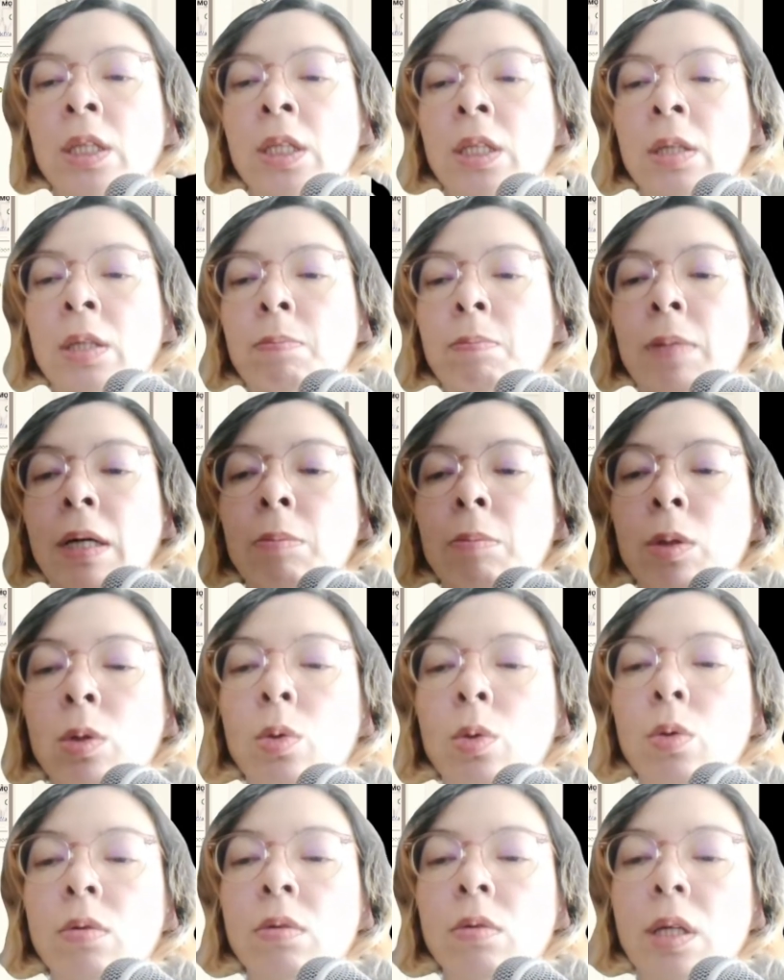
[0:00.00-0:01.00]

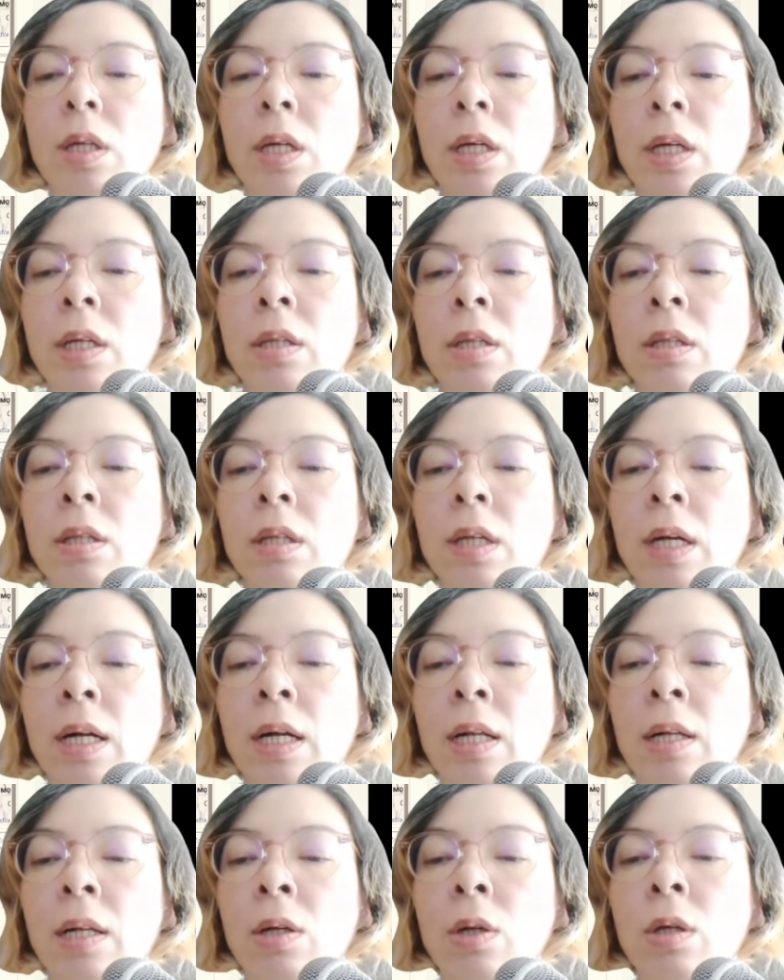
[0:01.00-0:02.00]
bubbles and
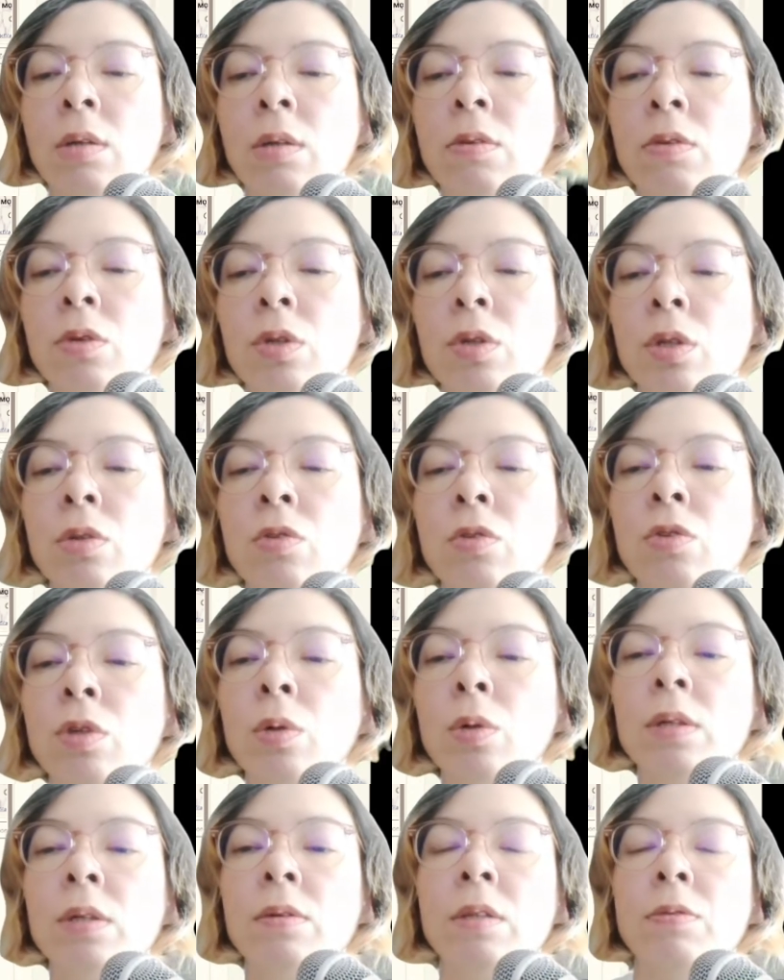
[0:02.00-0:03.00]
colors to
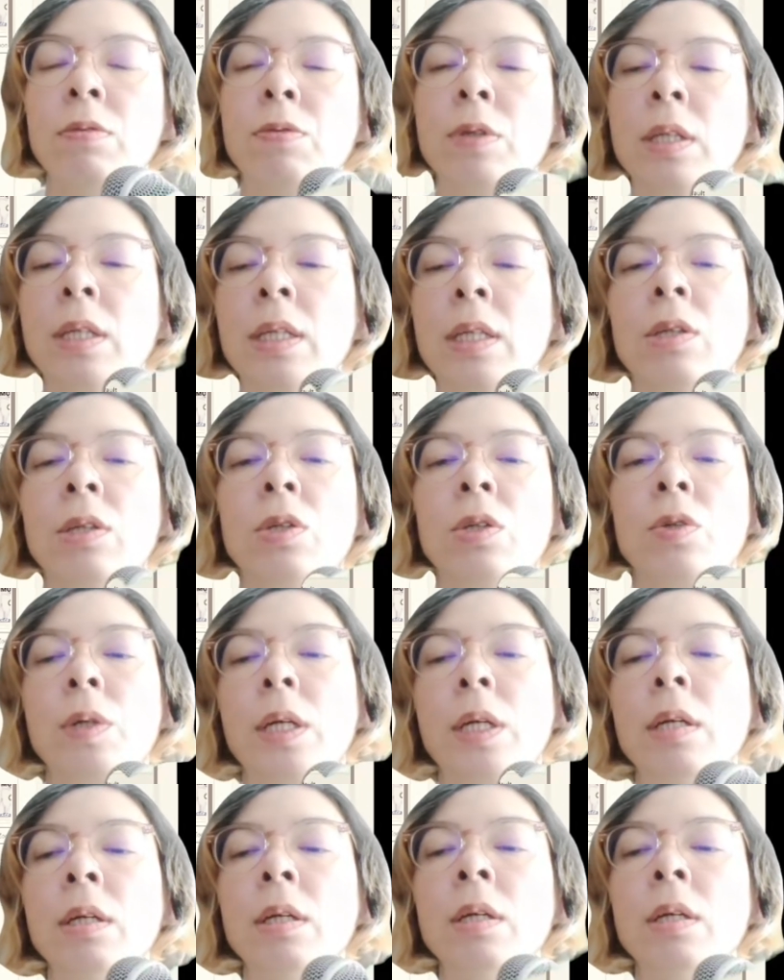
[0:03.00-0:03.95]
control the different country.